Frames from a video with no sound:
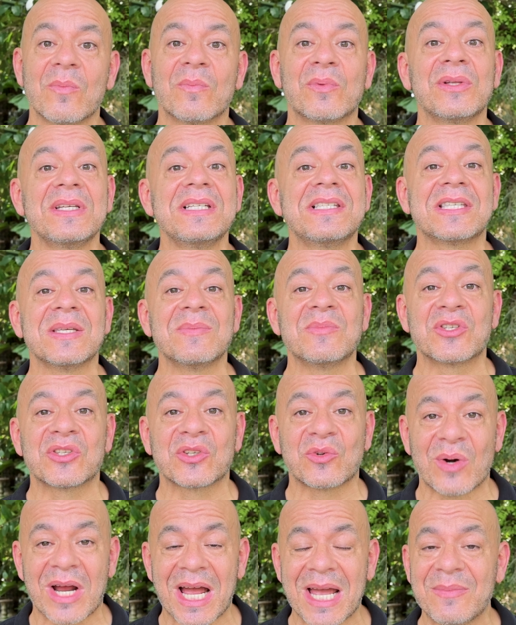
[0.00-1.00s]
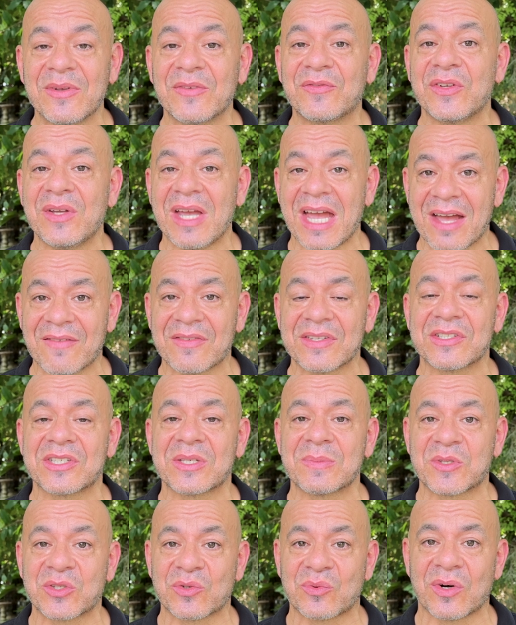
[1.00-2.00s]
Please subscribe if you haven't
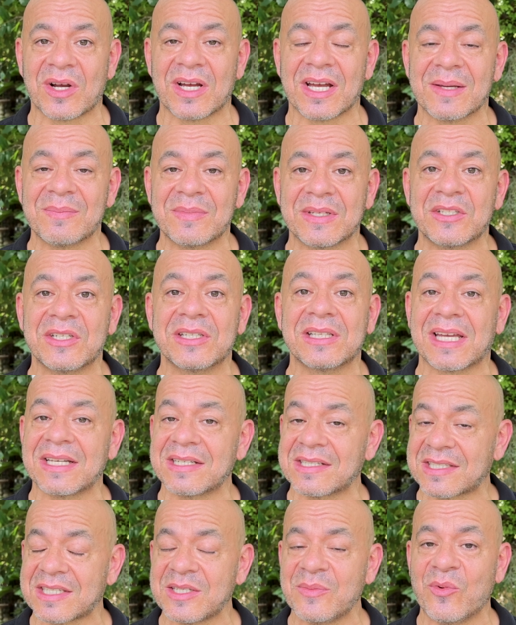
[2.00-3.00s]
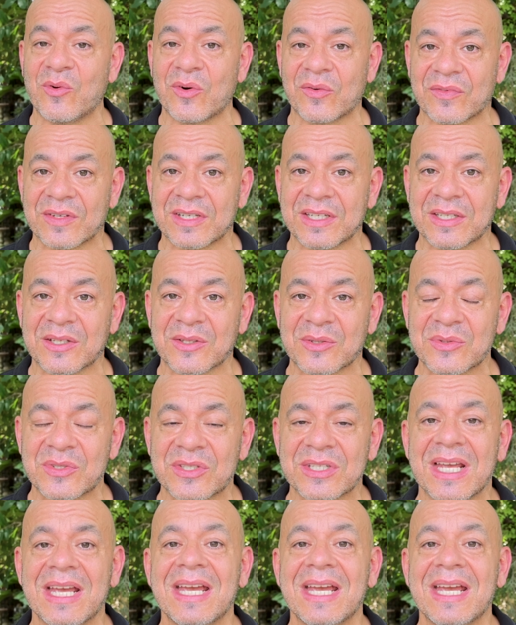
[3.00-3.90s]
subscribed and you'd like to see more videos.